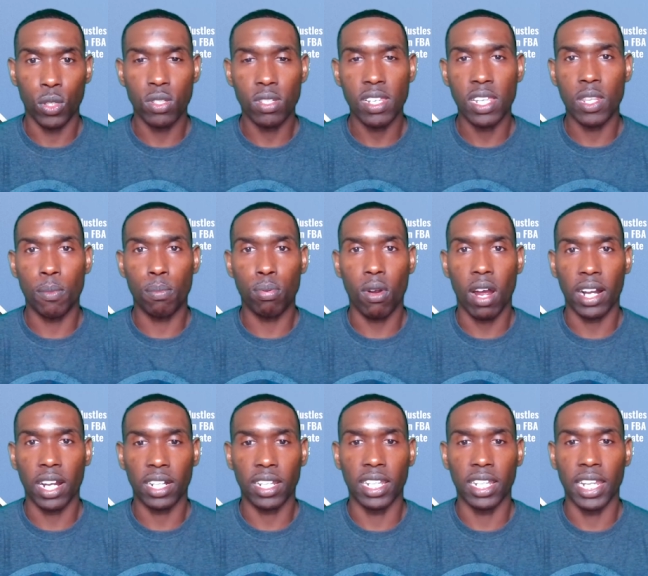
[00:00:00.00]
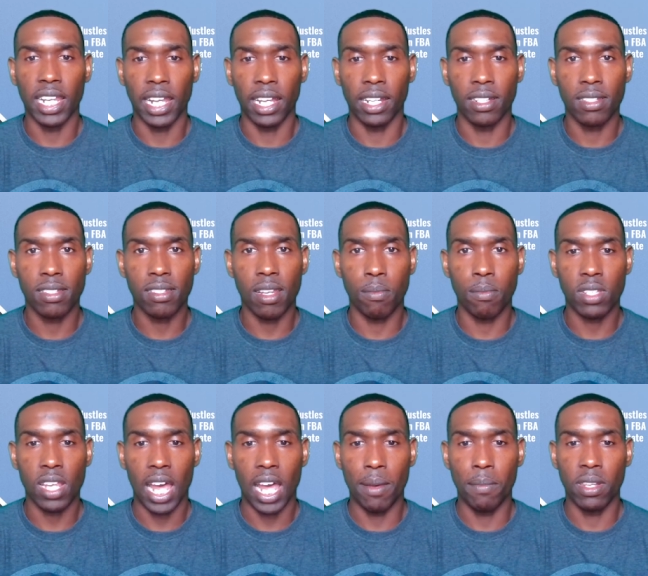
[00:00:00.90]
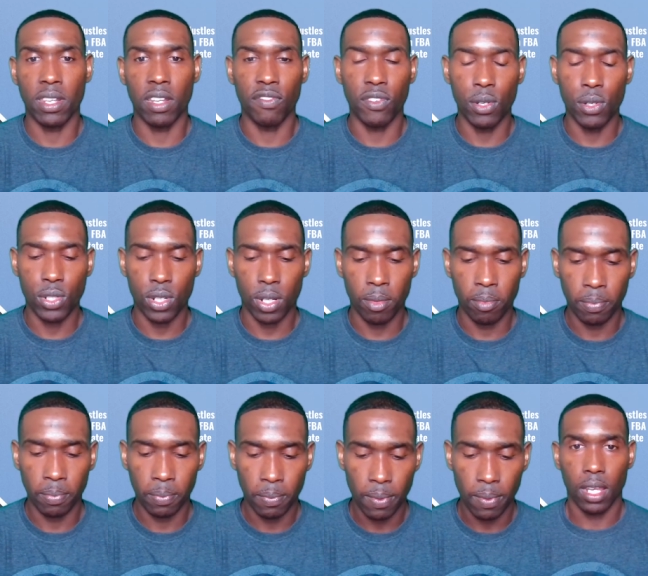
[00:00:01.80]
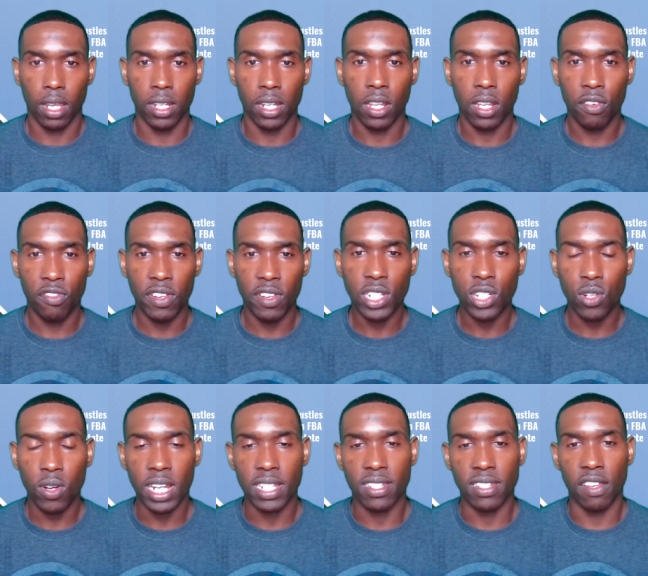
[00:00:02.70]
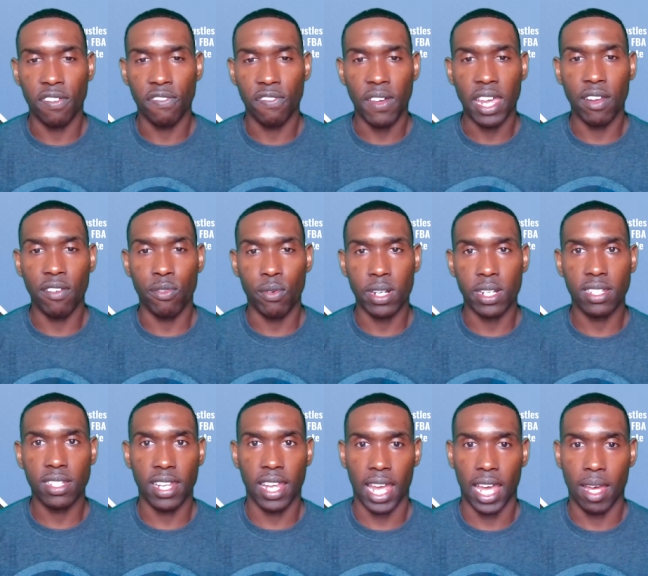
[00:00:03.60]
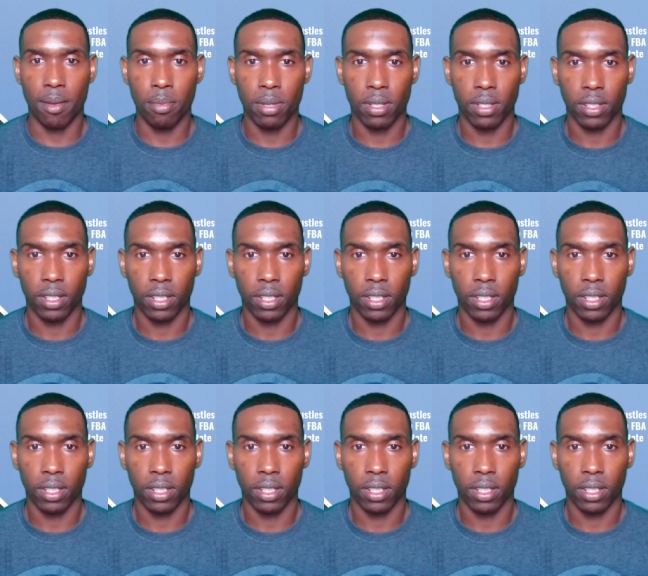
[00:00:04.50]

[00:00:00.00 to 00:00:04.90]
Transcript: see the product again sometime in the future. Another feature is the favorites tab.